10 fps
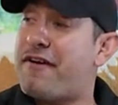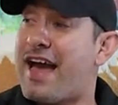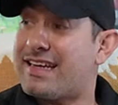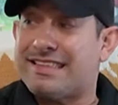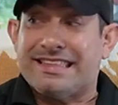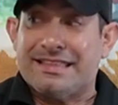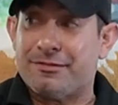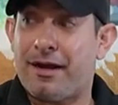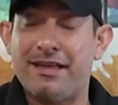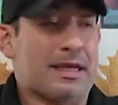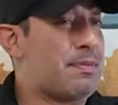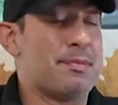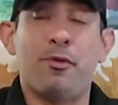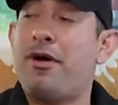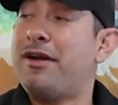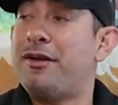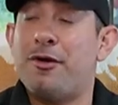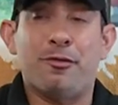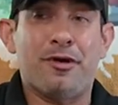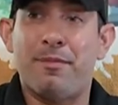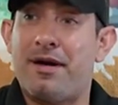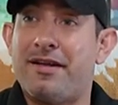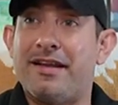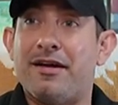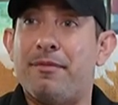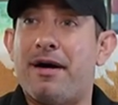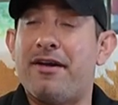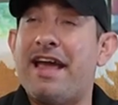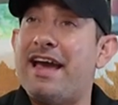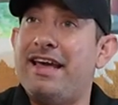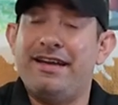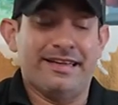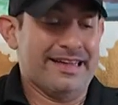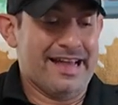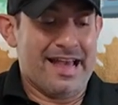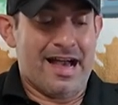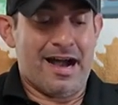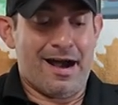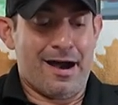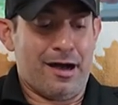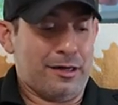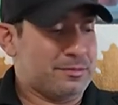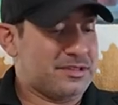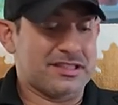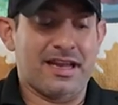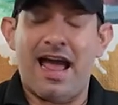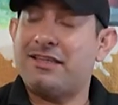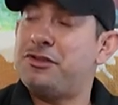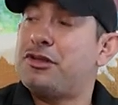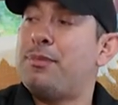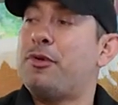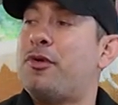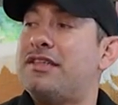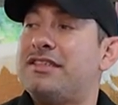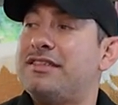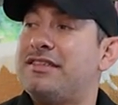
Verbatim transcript: fun facts, okay. right, that people want to know about about Eddie. Okay. Um, just gonna ask you a couple